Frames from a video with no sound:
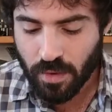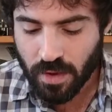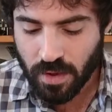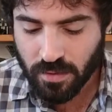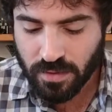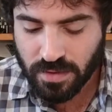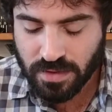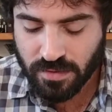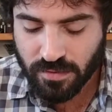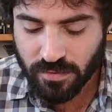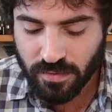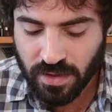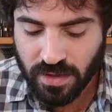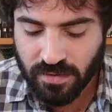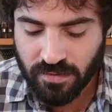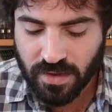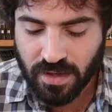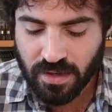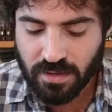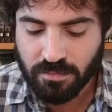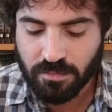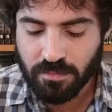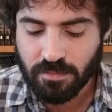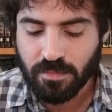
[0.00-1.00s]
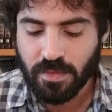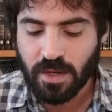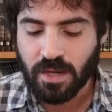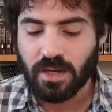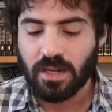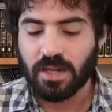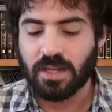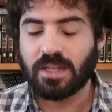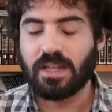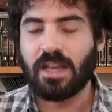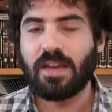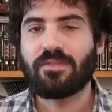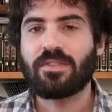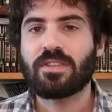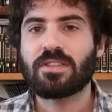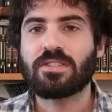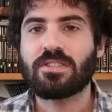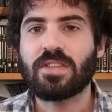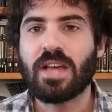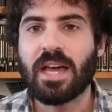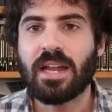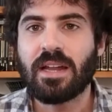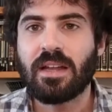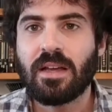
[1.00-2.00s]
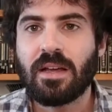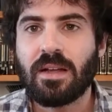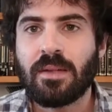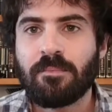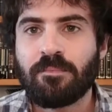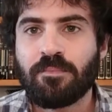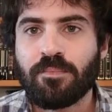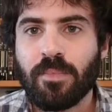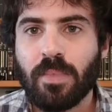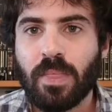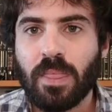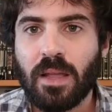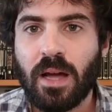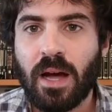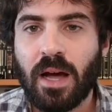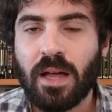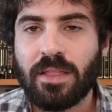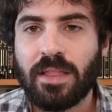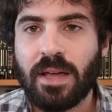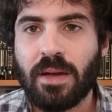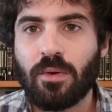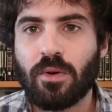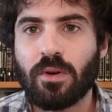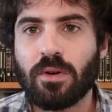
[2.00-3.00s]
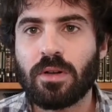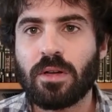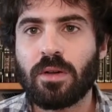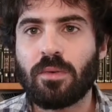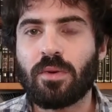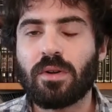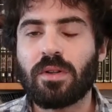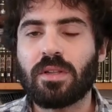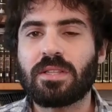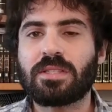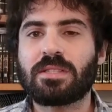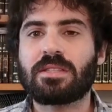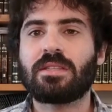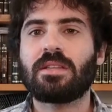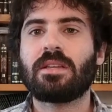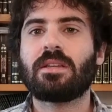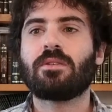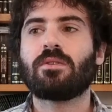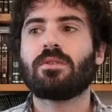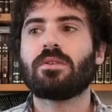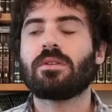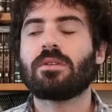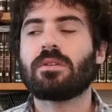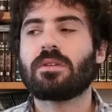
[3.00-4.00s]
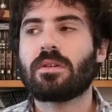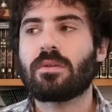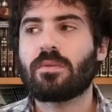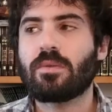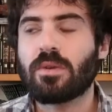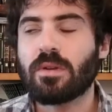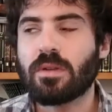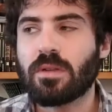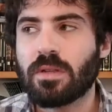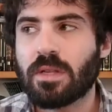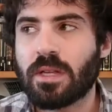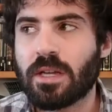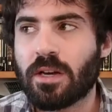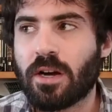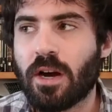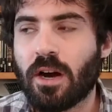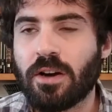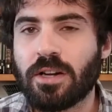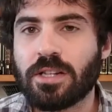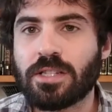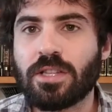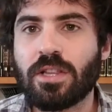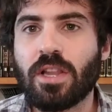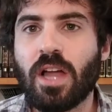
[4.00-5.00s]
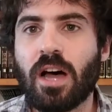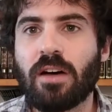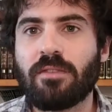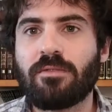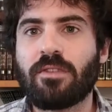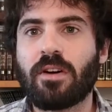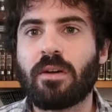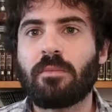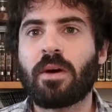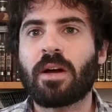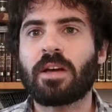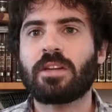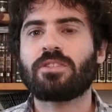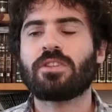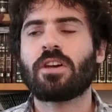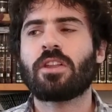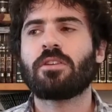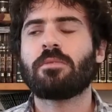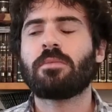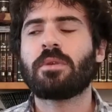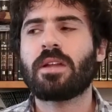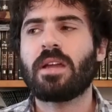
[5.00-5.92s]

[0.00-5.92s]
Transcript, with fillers: One of the reasons for giving a, a gift is that uh, they will it will it will it will encourage love among each other.